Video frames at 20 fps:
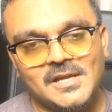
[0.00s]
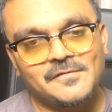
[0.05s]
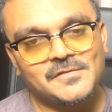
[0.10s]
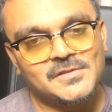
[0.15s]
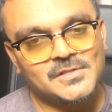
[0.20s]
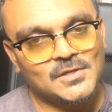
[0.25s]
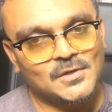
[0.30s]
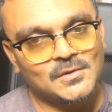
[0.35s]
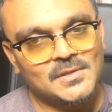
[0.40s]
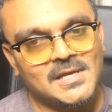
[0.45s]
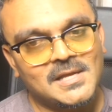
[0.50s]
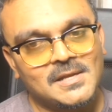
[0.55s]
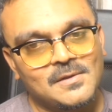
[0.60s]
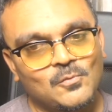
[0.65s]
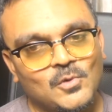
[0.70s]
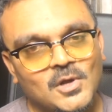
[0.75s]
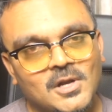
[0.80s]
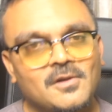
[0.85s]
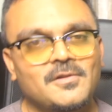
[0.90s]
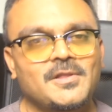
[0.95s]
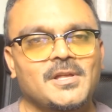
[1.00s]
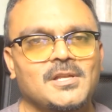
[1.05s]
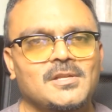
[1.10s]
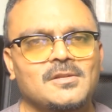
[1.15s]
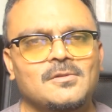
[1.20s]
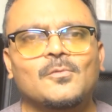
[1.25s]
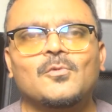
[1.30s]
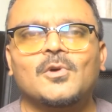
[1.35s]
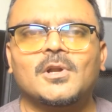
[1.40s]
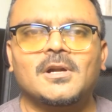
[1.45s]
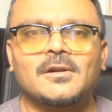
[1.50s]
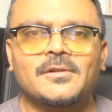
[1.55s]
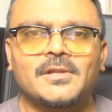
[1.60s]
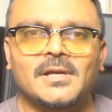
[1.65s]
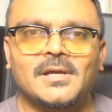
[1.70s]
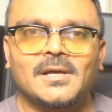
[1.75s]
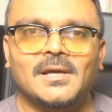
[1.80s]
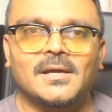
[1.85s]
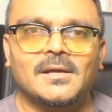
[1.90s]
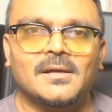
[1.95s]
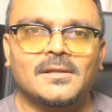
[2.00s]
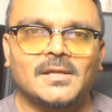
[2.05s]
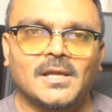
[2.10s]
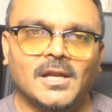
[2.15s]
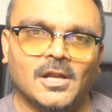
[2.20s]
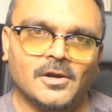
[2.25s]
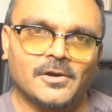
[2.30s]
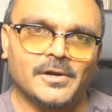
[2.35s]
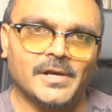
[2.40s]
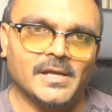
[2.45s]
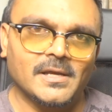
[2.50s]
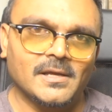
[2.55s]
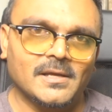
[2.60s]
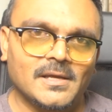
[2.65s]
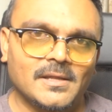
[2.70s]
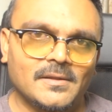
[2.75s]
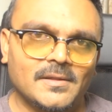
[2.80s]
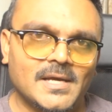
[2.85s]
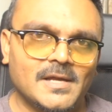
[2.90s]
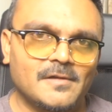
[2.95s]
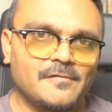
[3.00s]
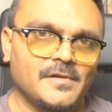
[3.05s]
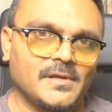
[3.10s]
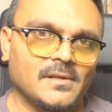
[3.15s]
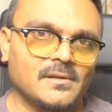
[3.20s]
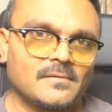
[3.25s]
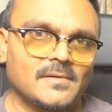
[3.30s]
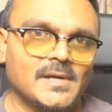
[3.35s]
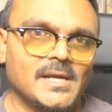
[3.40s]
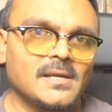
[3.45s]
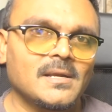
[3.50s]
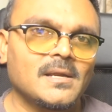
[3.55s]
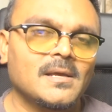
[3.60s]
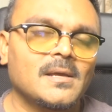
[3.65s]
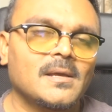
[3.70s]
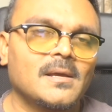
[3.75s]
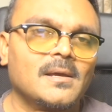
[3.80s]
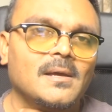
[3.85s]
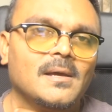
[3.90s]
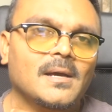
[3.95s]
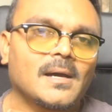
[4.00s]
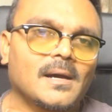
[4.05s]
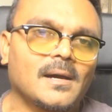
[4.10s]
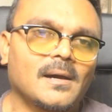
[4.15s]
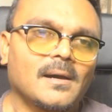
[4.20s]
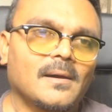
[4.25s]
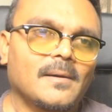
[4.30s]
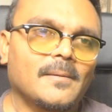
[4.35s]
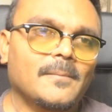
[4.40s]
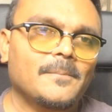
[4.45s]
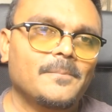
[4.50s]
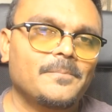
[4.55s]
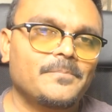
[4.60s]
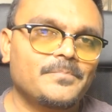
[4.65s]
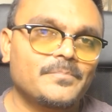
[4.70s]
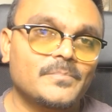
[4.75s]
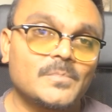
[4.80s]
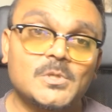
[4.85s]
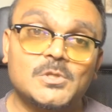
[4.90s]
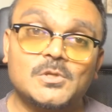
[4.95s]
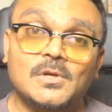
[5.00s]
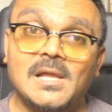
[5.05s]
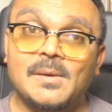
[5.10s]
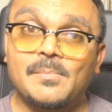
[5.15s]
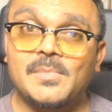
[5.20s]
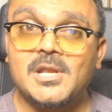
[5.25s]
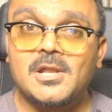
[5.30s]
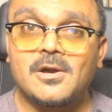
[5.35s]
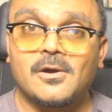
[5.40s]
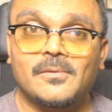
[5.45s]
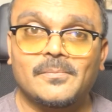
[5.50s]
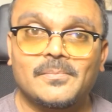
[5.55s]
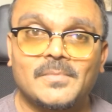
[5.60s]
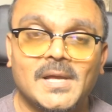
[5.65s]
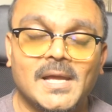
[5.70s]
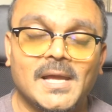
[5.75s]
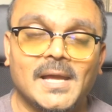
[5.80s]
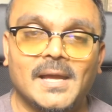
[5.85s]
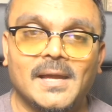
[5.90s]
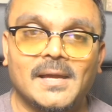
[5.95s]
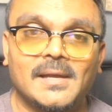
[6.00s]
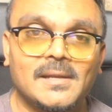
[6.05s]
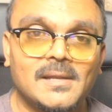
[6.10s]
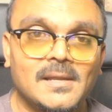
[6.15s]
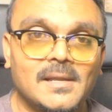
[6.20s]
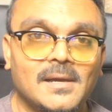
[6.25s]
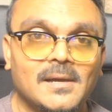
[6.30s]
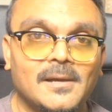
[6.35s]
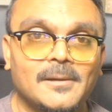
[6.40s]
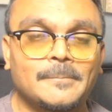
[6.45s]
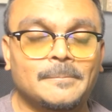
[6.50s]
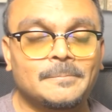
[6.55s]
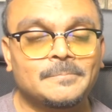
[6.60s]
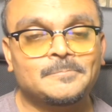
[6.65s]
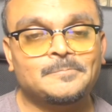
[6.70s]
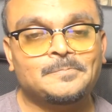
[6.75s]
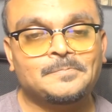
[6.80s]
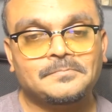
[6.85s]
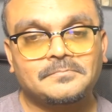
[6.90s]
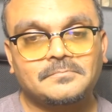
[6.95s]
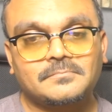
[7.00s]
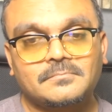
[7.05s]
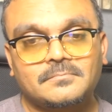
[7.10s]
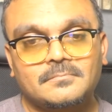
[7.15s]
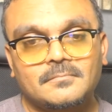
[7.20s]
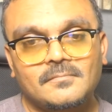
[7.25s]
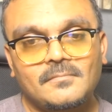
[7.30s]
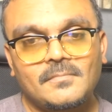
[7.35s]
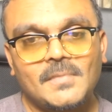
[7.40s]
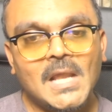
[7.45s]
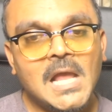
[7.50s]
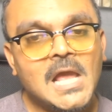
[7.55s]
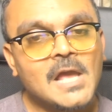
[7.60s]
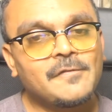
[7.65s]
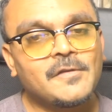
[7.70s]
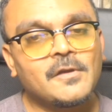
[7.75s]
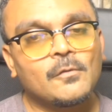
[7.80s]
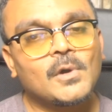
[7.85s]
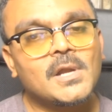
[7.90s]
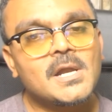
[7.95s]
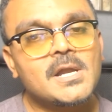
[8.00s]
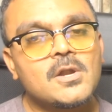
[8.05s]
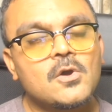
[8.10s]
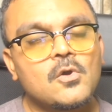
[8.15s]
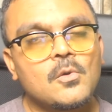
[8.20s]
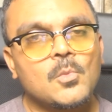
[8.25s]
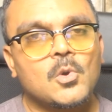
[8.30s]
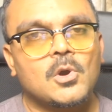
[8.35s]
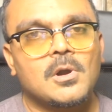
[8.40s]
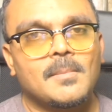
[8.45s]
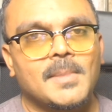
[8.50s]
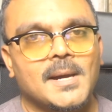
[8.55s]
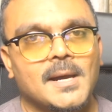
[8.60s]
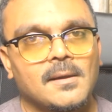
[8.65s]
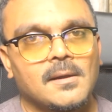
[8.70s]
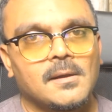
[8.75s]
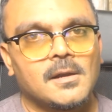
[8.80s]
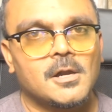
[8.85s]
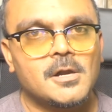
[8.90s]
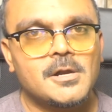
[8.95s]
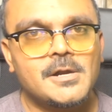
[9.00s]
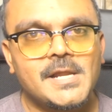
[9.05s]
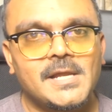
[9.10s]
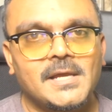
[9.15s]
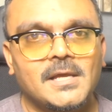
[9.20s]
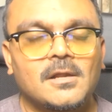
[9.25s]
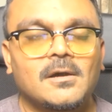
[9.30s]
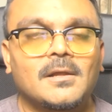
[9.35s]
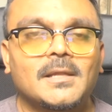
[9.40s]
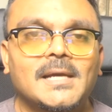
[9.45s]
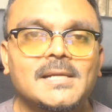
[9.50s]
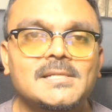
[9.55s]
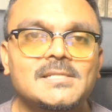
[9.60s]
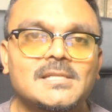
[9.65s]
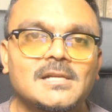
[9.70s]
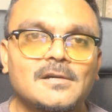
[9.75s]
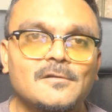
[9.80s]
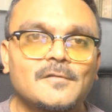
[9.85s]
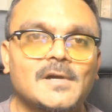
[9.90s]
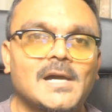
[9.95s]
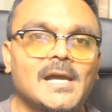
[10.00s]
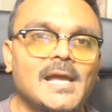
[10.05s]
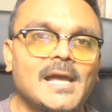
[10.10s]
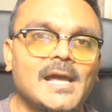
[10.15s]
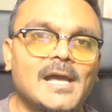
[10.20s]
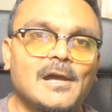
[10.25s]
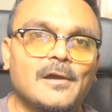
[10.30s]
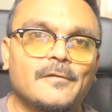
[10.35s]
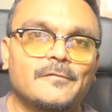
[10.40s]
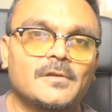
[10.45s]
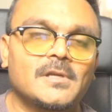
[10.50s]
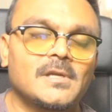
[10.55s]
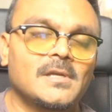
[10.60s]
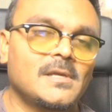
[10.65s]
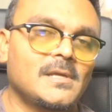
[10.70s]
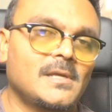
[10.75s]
so, then what are they learning in that field, right? So let me know. And if you want to know more about learning and all that stuff, I have